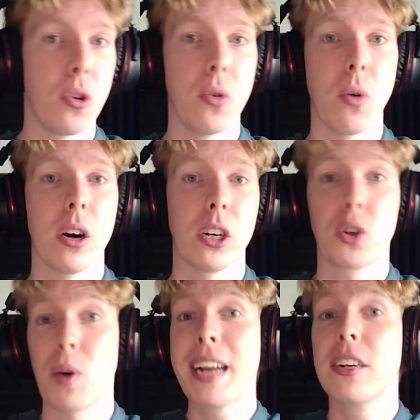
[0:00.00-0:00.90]
who are
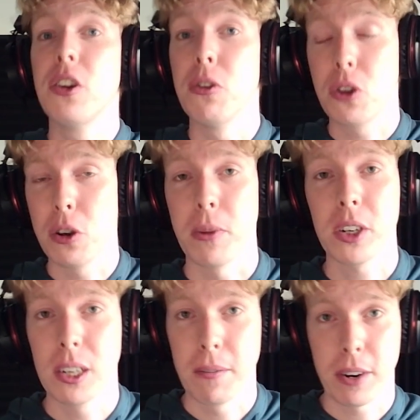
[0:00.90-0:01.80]
trying to do too
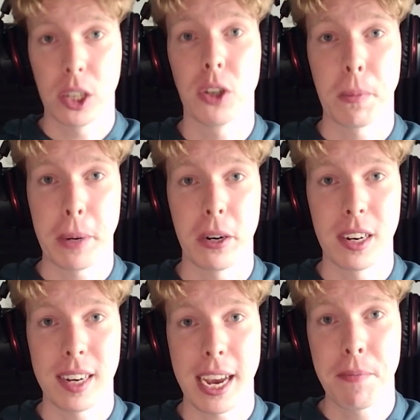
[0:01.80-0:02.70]
much in a very short period of
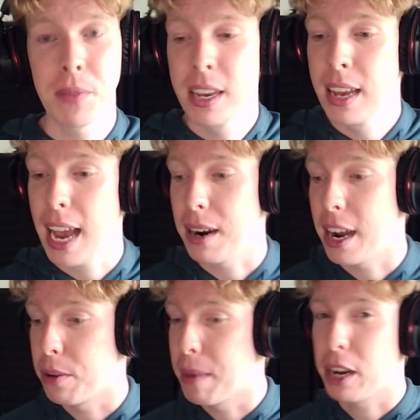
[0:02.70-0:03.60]
time and
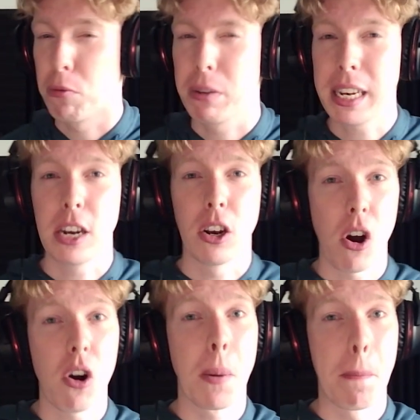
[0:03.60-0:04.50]
either make a really long,